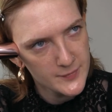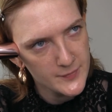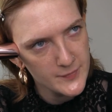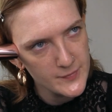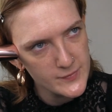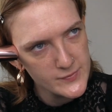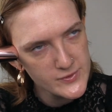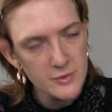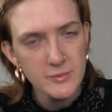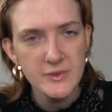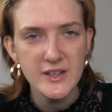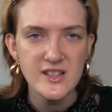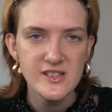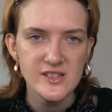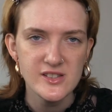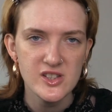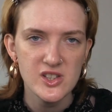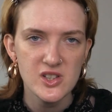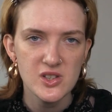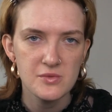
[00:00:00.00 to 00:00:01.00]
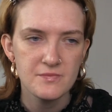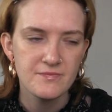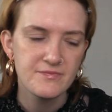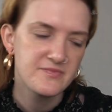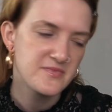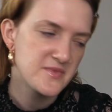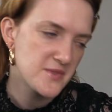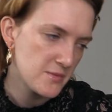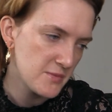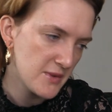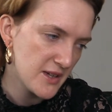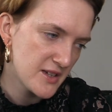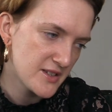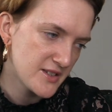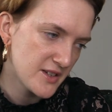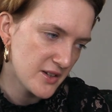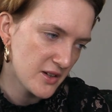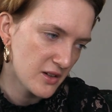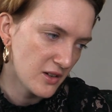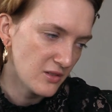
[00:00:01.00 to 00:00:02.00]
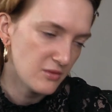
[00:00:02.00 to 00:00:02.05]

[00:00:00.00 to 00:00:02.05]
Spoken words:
Some days I do, some days I don't